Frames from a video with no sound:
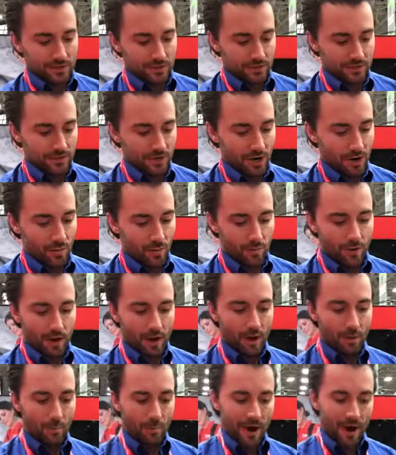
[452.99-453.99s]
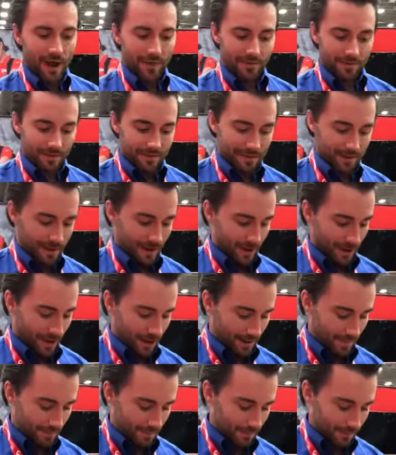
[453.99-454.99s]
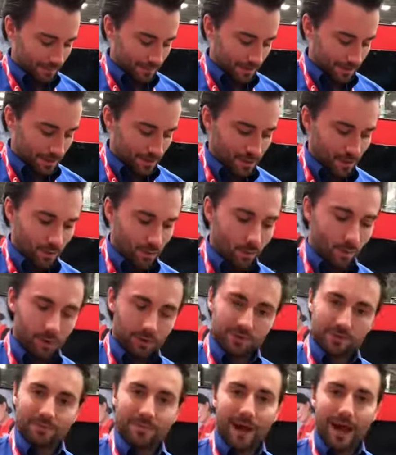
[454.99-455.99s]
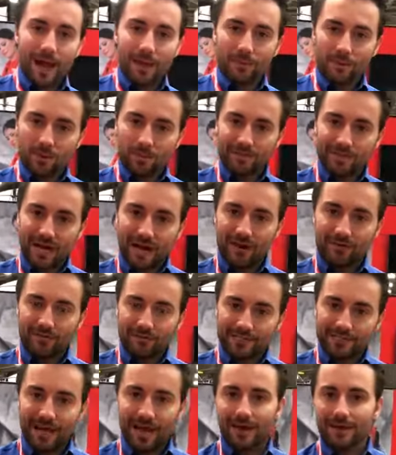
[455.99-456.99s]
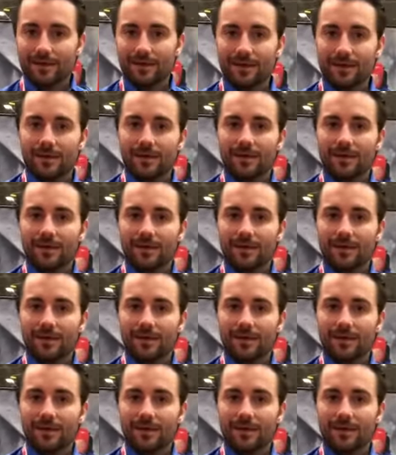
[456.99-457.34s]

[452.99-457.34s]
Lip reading: So where the water pipe comes out of the tank,